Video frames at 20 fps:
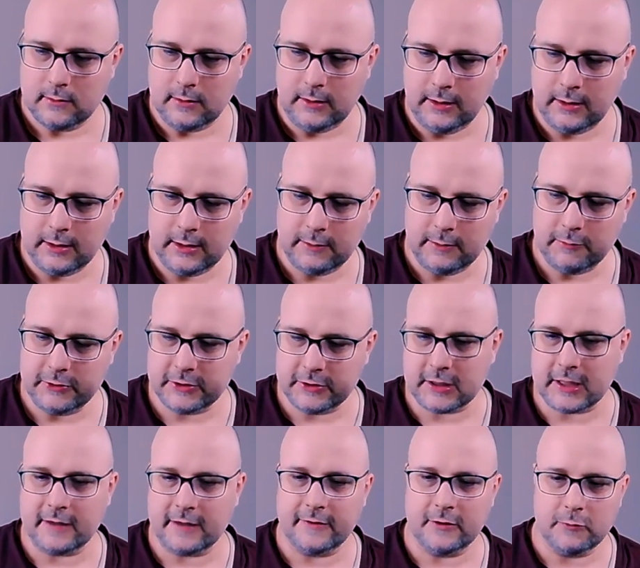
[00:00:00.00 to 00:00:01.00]
And I will just
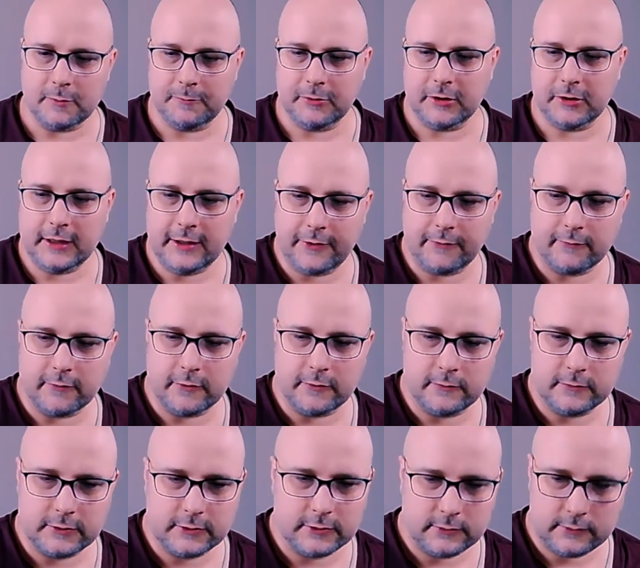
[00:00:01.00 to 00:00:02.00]
kind of do a
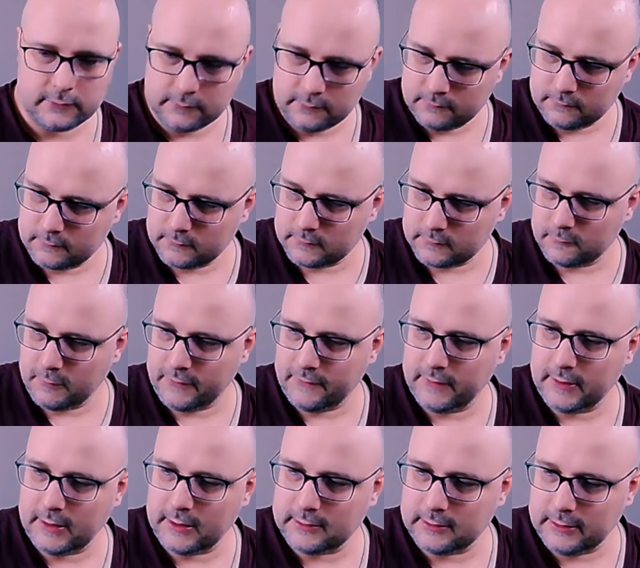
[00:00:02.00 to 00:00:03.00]
playthrough with
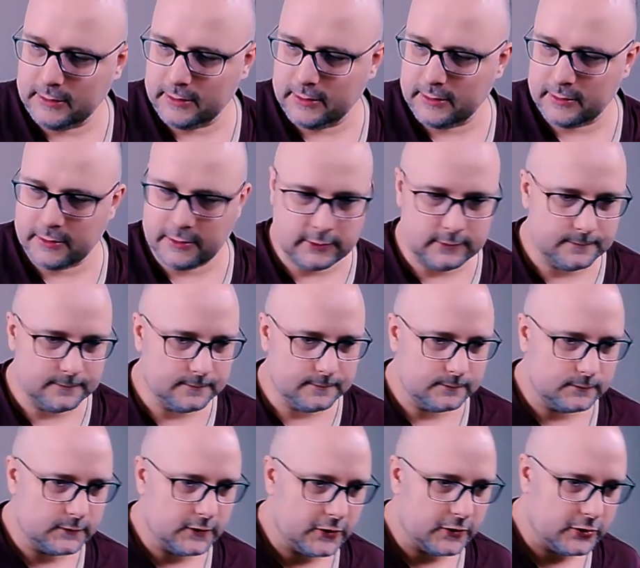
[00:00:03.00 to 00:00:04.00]
Dudley here
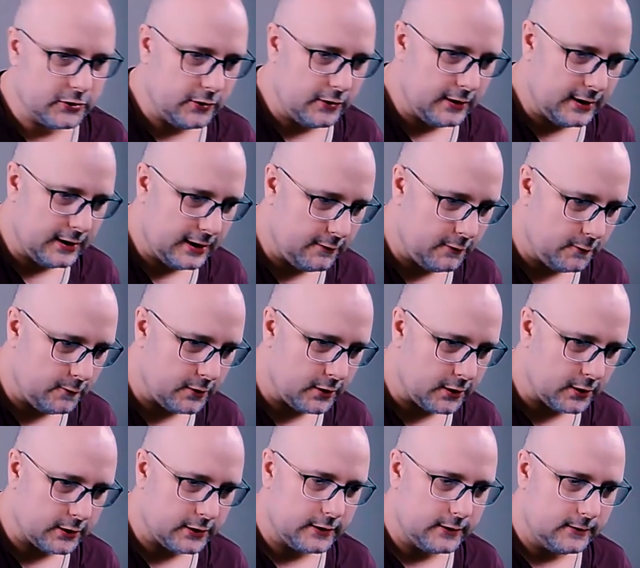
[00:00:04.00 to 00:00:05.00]
to show you how it
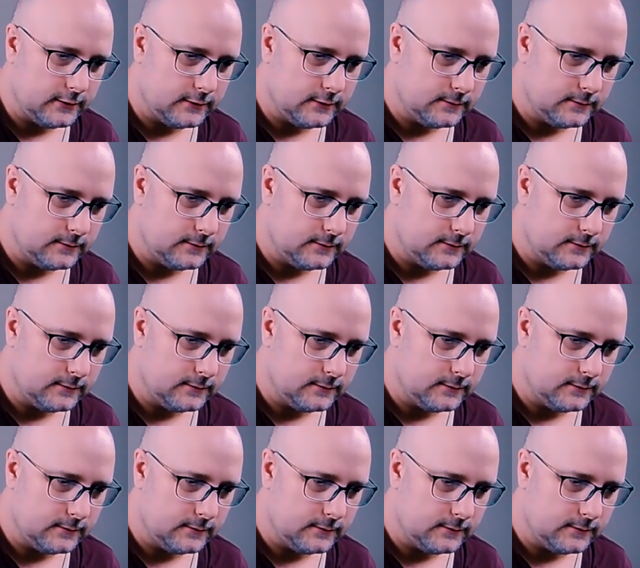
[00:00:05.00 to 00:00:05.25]
works.